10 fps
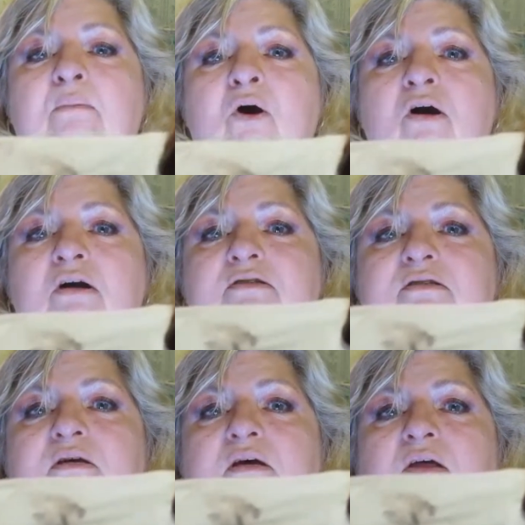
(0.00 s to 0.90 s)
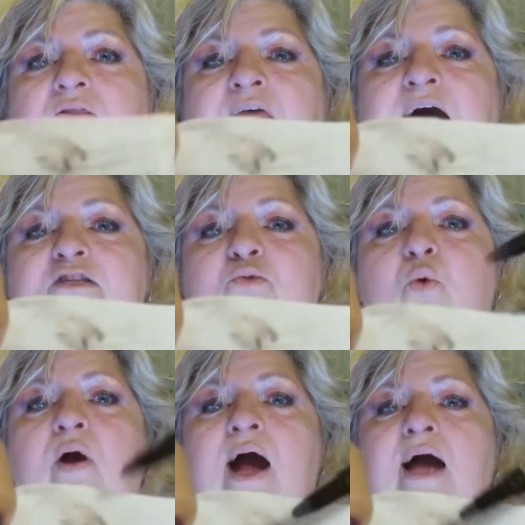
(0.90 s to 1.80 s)
marks, that's
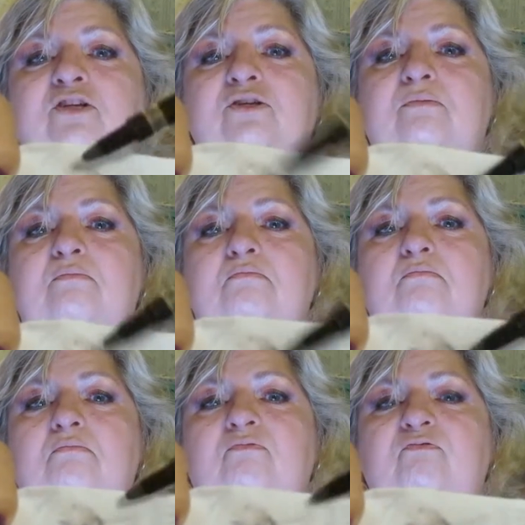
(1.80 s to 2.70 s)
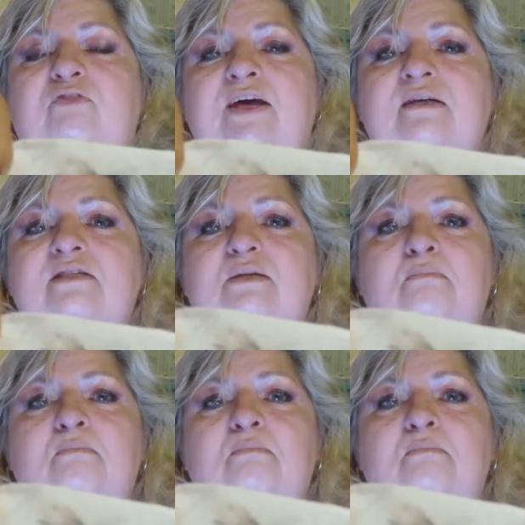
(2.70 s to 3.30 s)
where I fixed